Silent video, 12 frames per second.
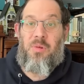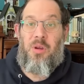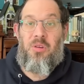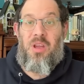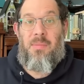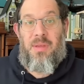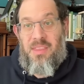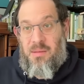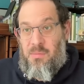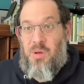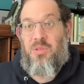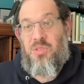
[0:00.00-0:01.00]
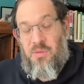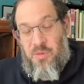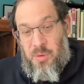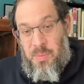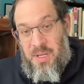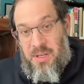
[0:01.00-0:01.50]
programming than most of
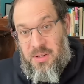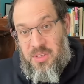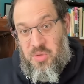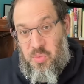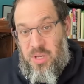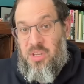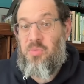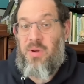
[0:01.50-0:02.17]
your peers when you